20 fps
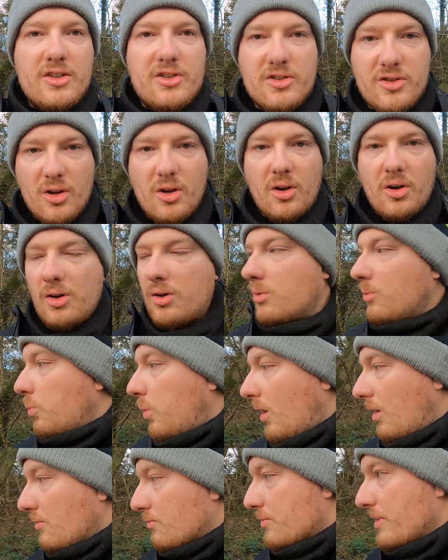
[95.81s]
So
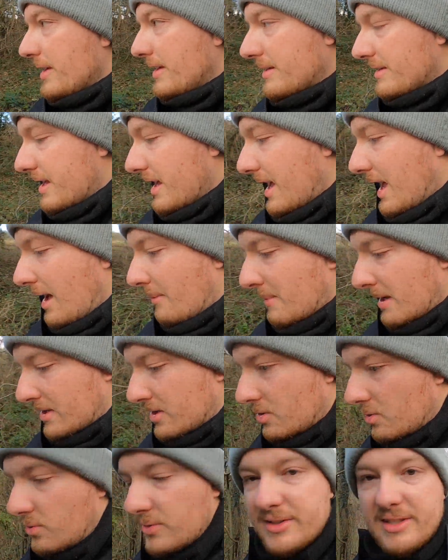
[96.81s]
what rig am
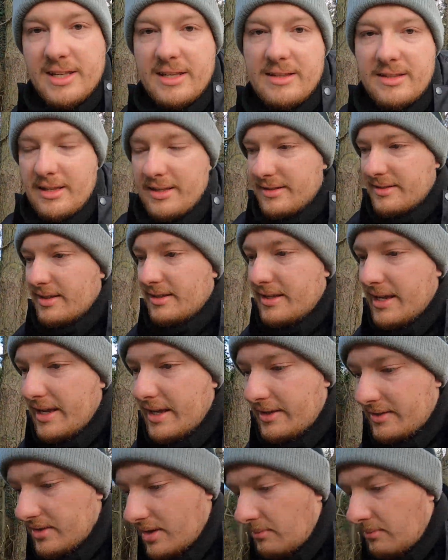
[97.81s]
I using today?